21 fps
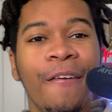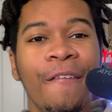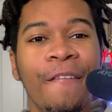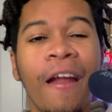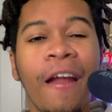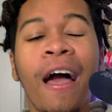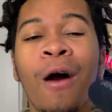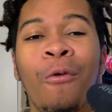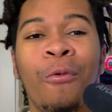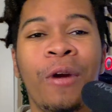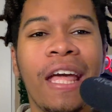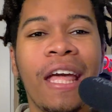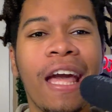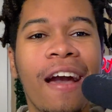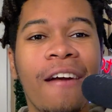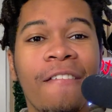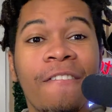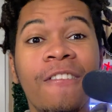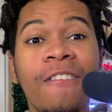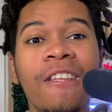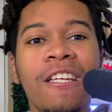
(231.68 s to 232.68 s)
Now we
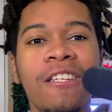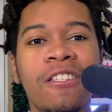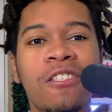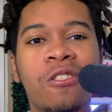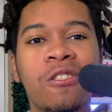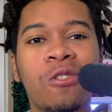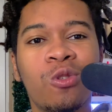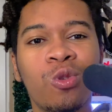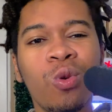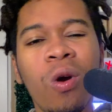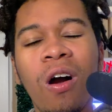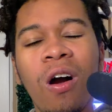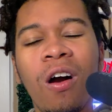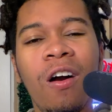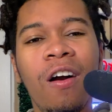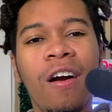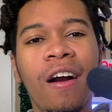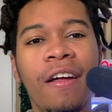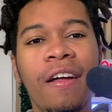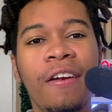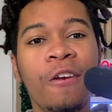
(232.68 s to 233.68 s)
have the
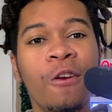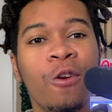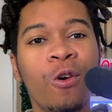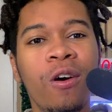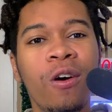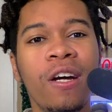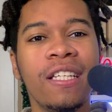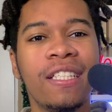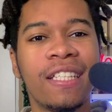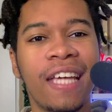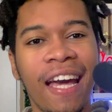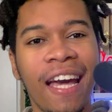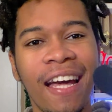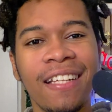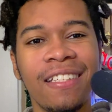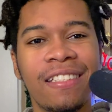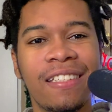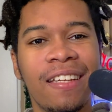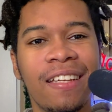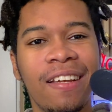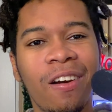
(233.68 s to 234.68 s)
strong noise
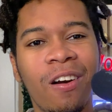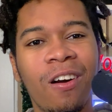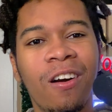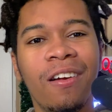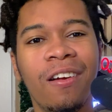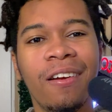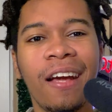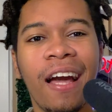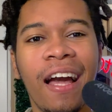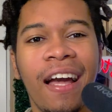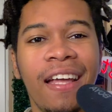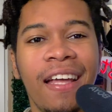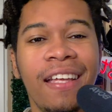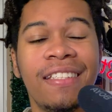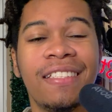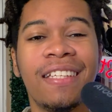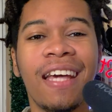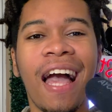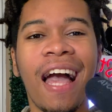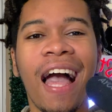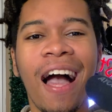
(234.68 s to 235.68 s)
canceling on,
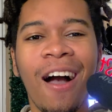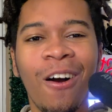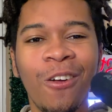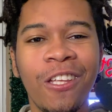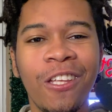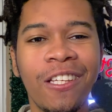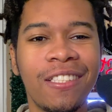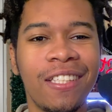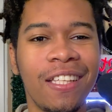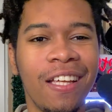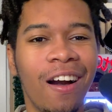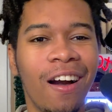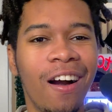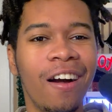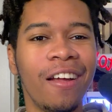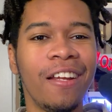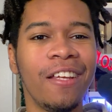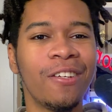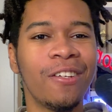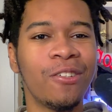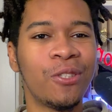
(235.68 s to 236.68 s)
guys. How does the
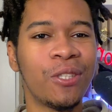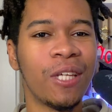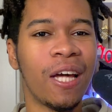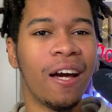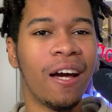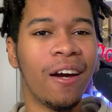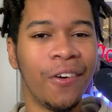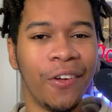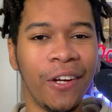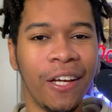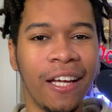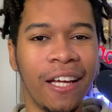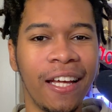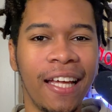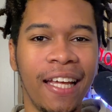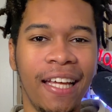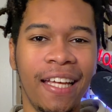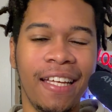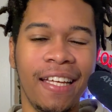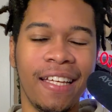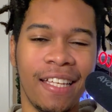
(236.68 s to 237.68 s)
audio sound?
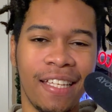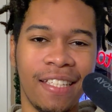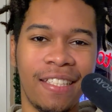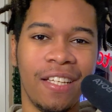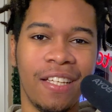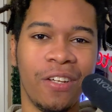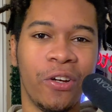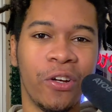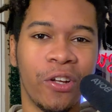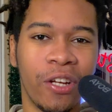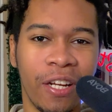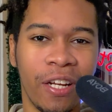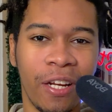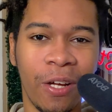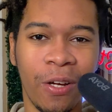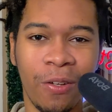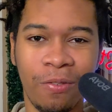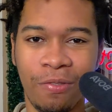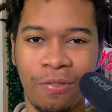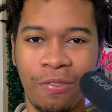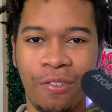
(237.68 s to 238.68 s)
Is it good
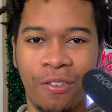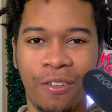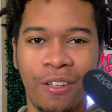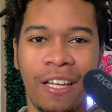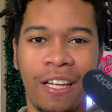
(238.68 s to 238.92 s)
enough?